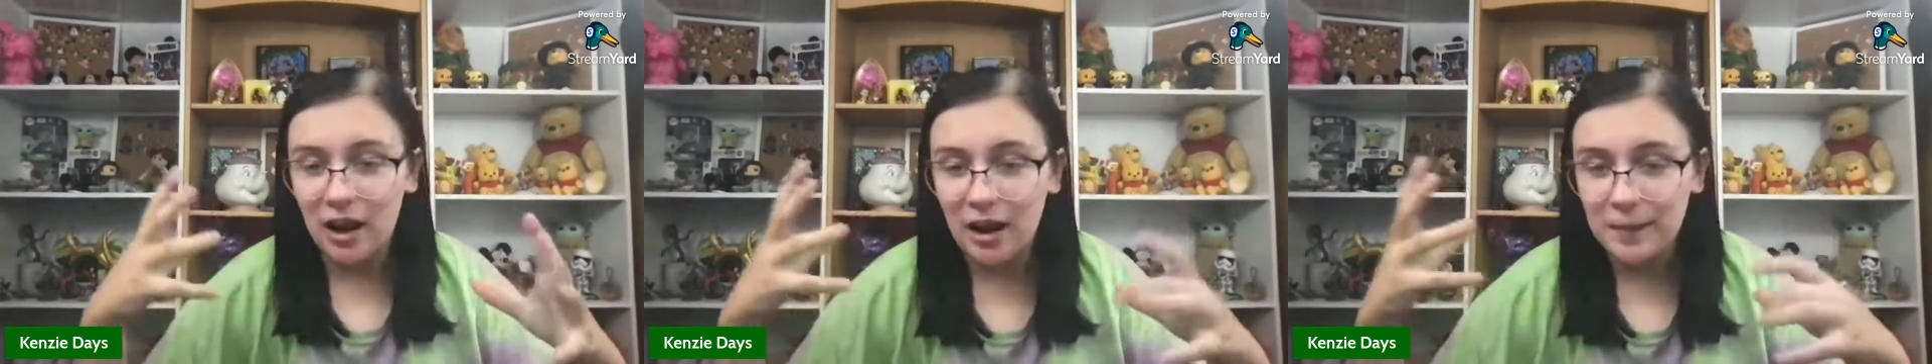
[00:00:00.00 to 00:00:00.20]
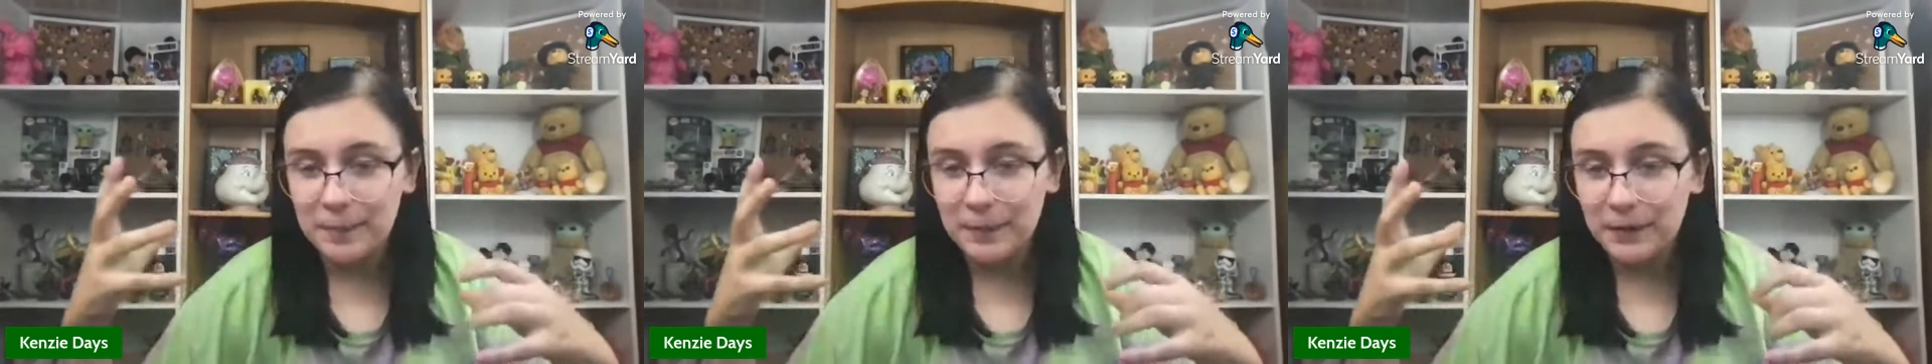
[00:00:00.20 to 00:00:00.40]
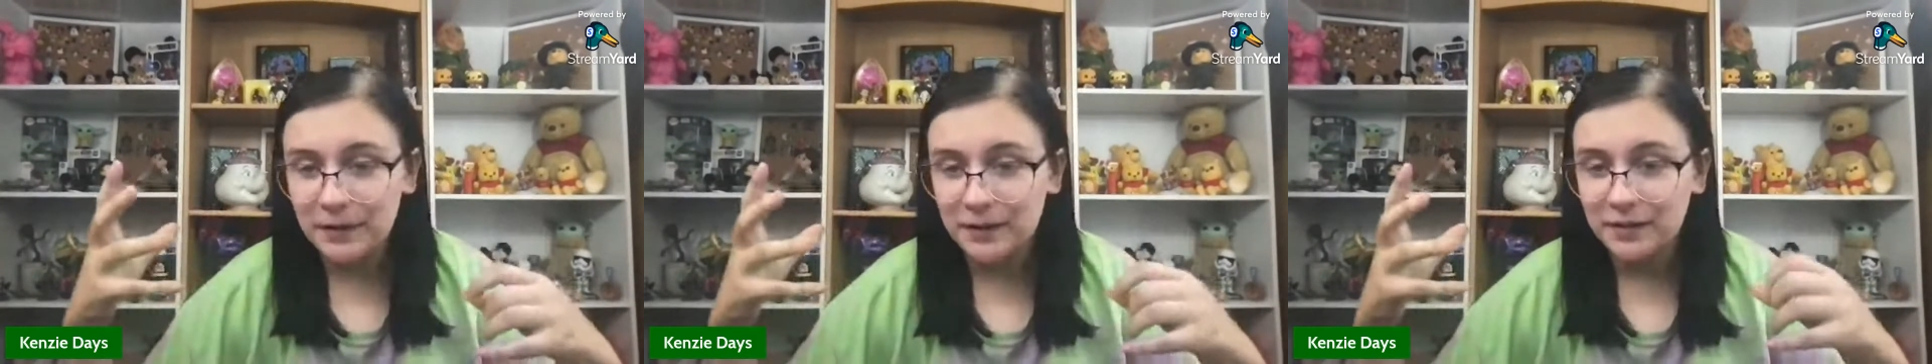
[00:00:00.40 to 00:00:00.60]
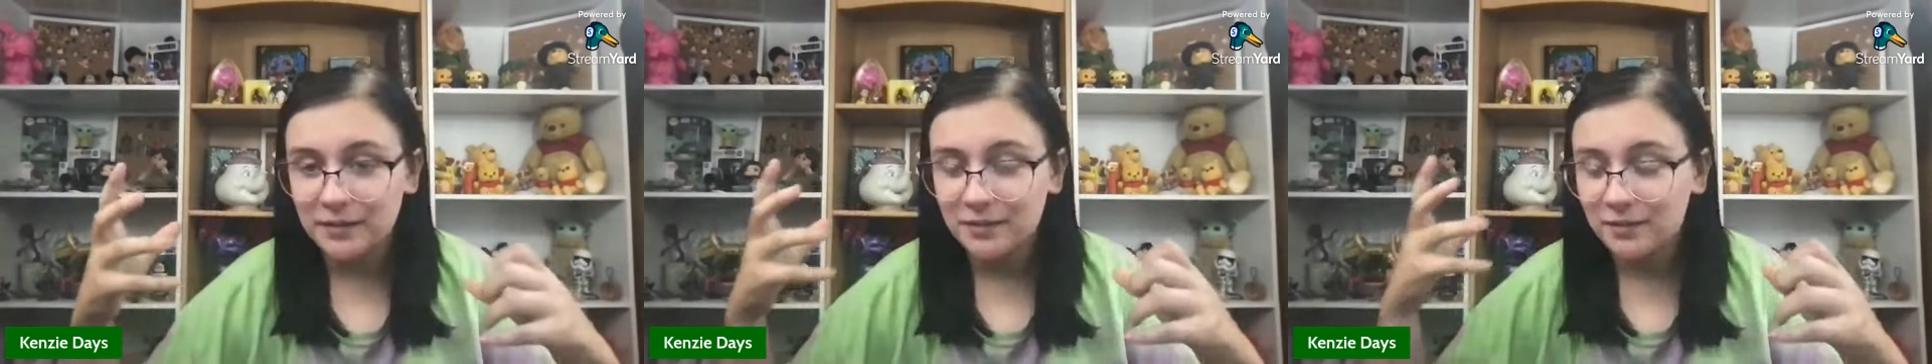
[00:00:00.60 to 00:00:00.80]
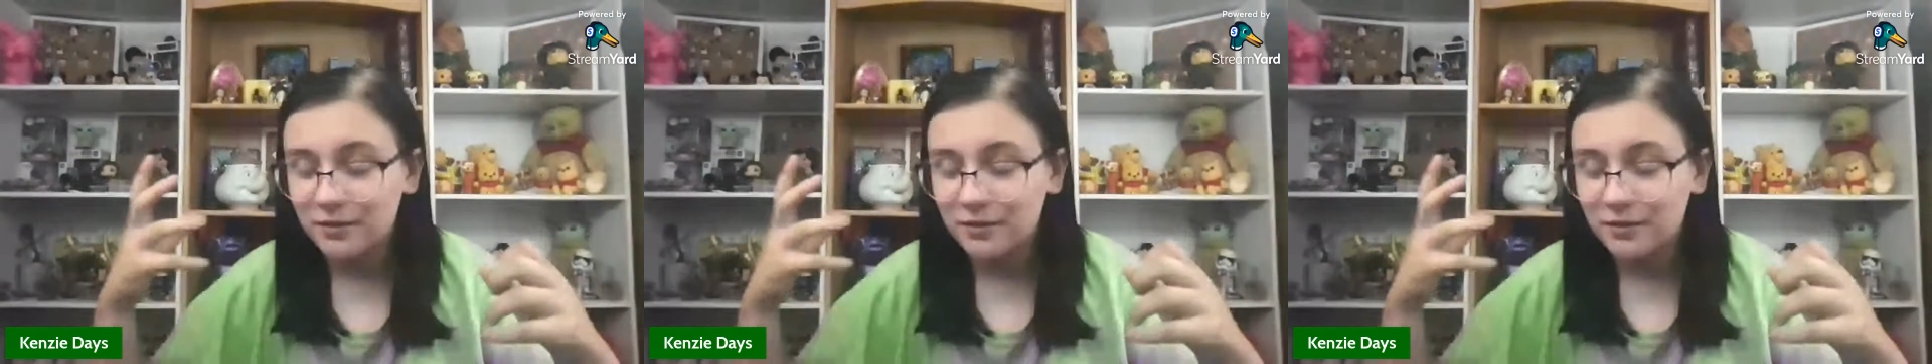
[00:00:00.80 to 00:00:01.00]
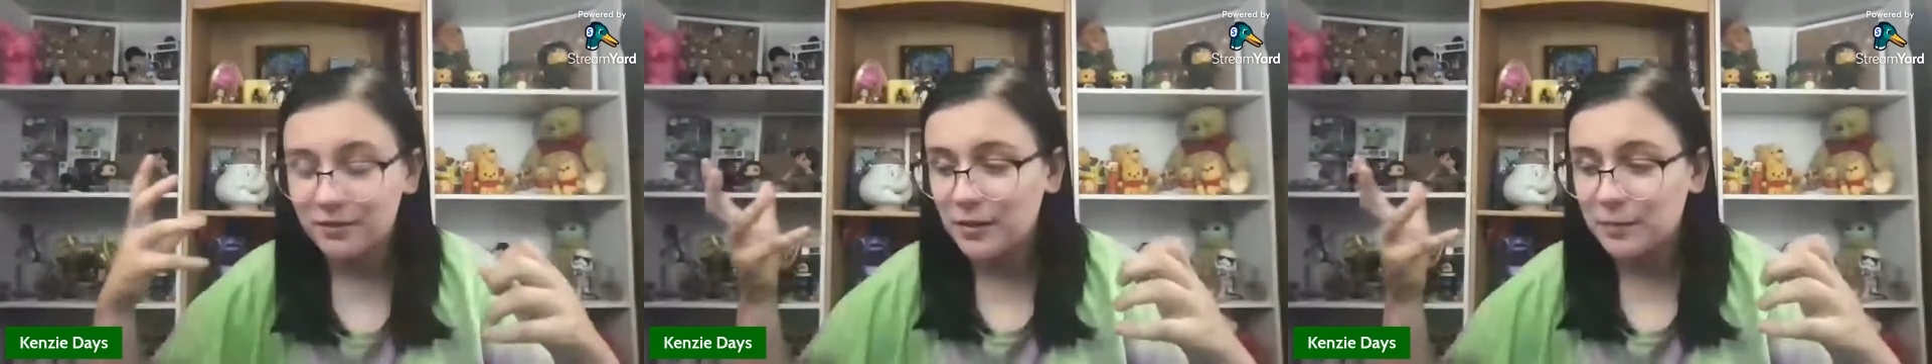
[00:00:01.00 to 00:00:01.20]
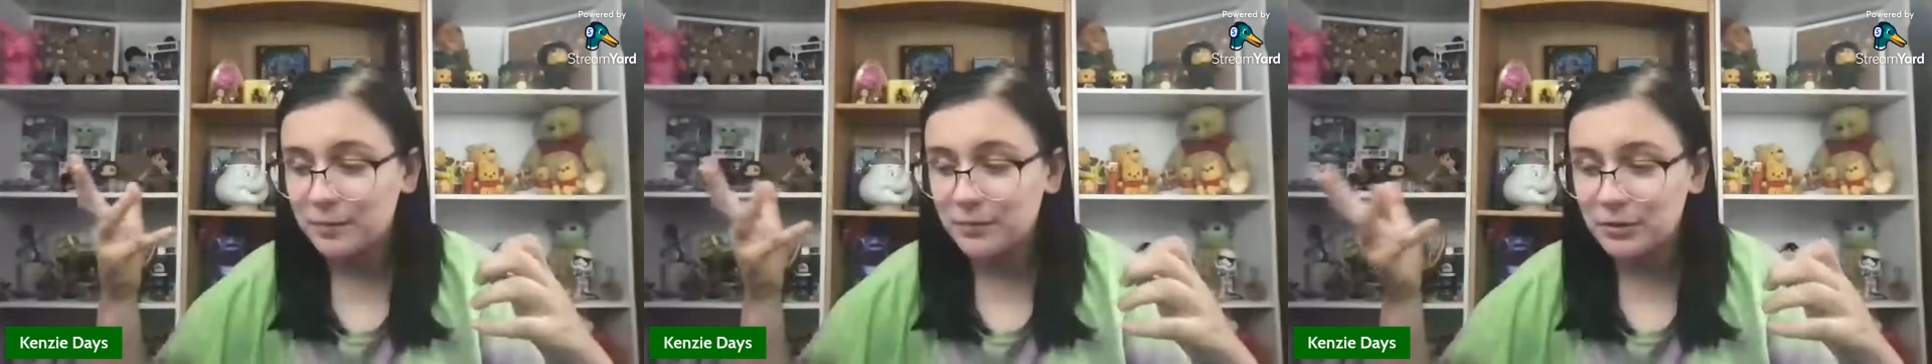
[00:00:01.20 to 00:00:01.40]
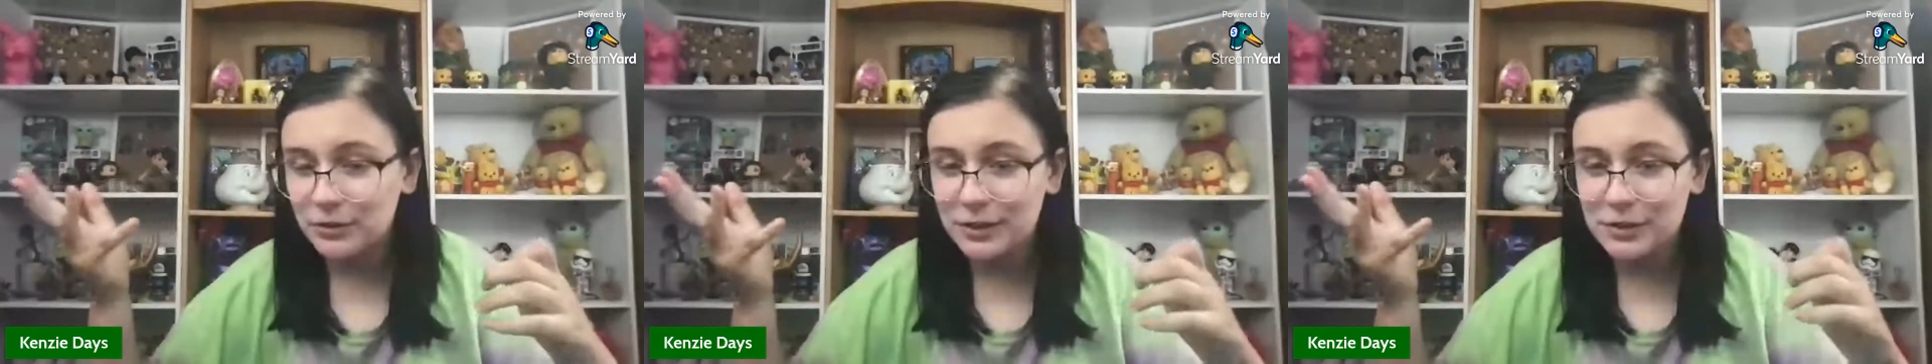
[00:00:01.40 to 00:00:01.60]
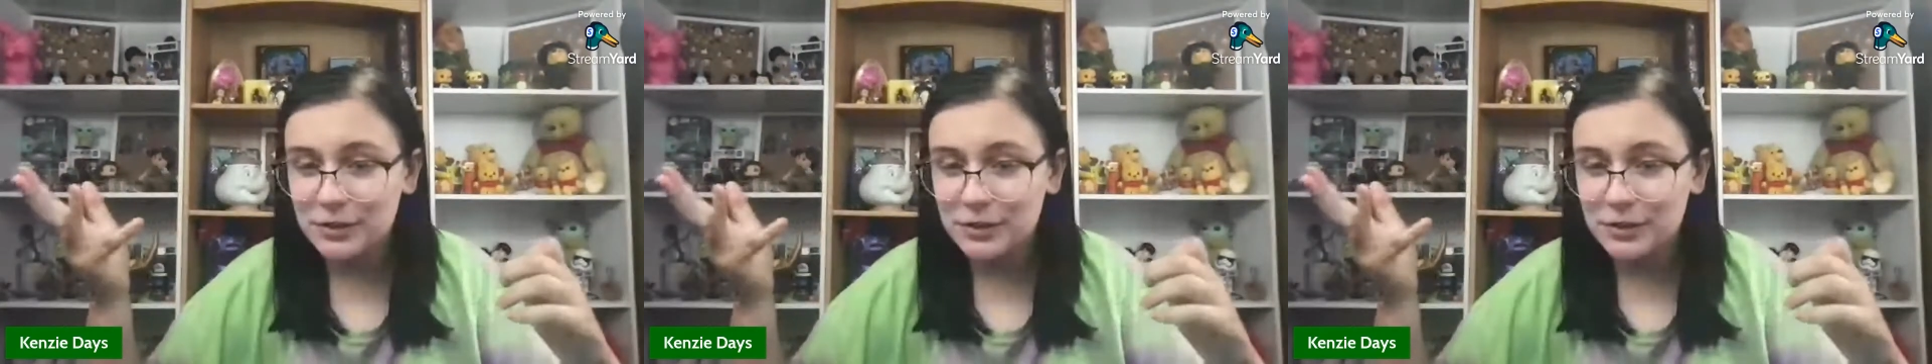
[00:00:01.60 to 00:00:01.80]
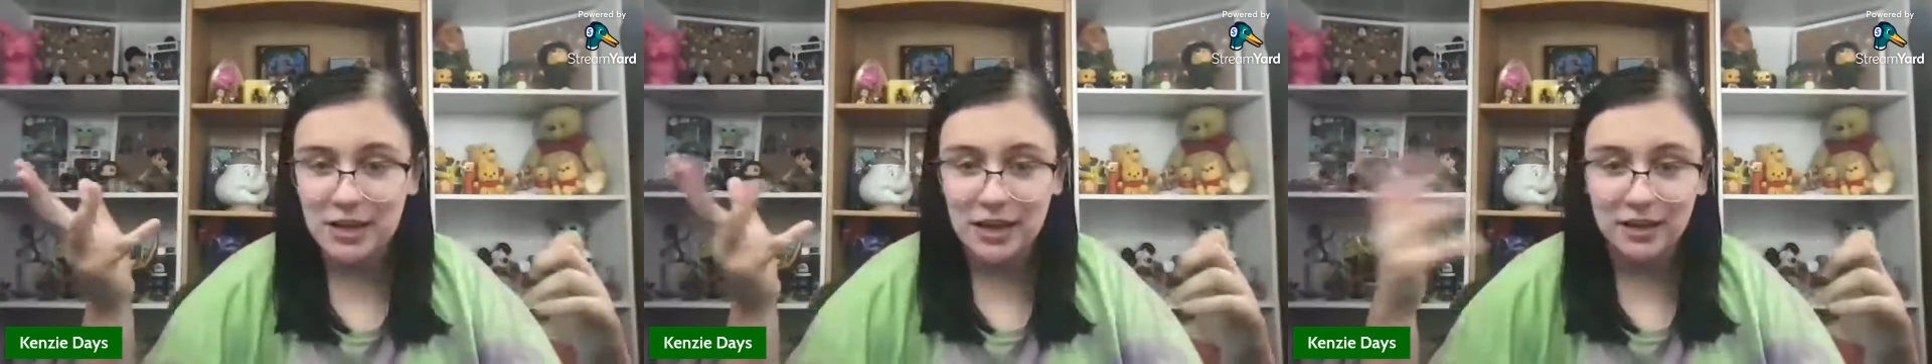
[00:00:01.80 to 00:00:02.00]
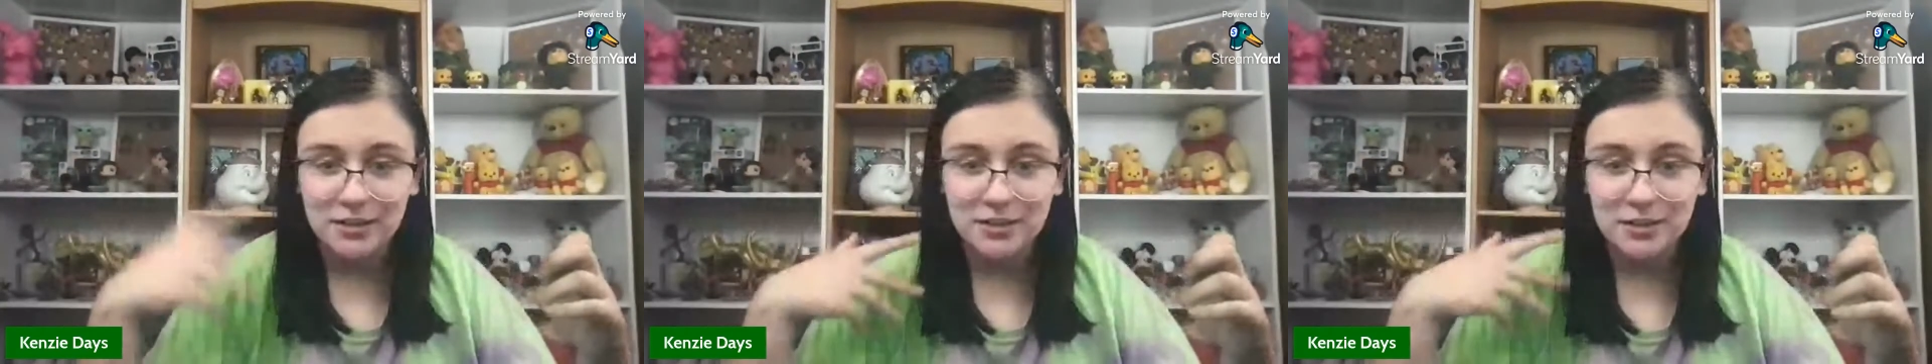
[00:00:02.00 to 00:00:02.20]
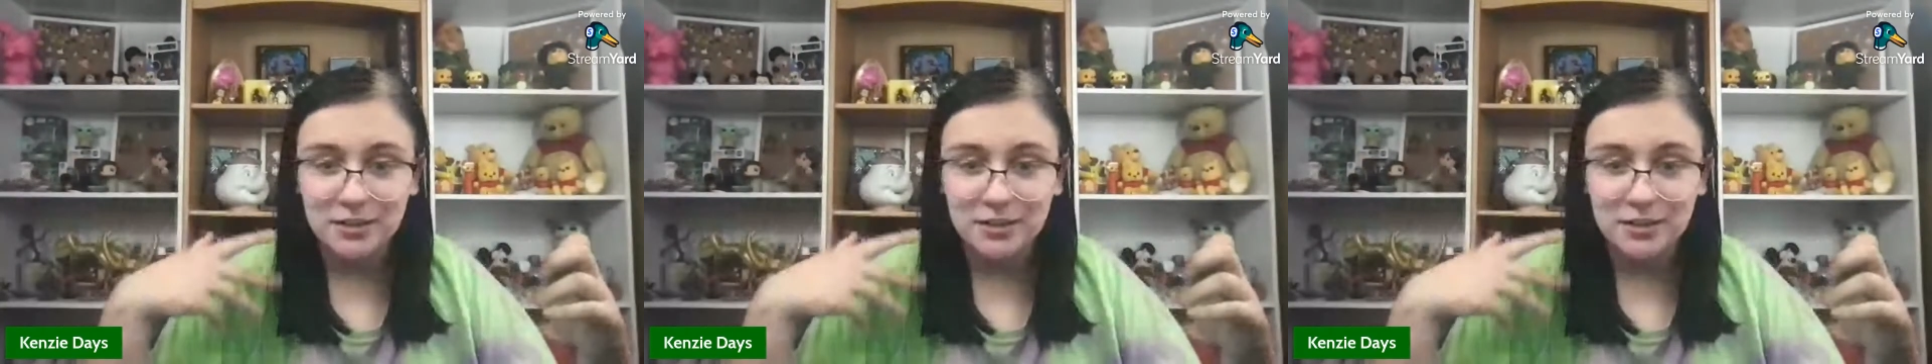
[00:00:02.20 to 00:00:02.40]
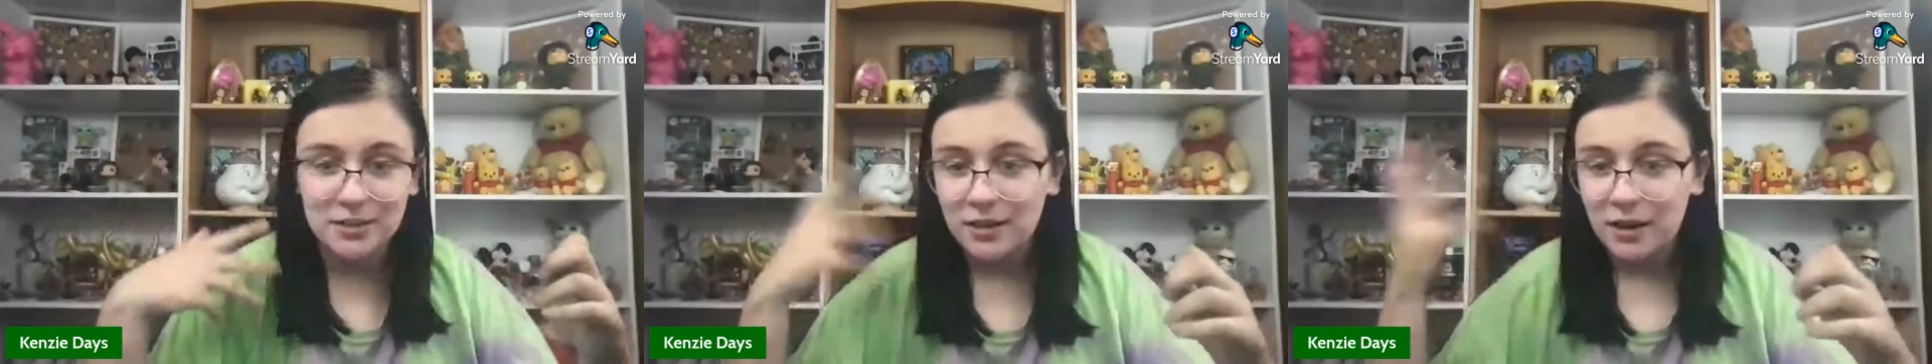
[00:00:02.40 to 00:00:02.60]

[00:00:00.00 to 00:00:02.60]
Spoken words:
Hopper from Stranger Things,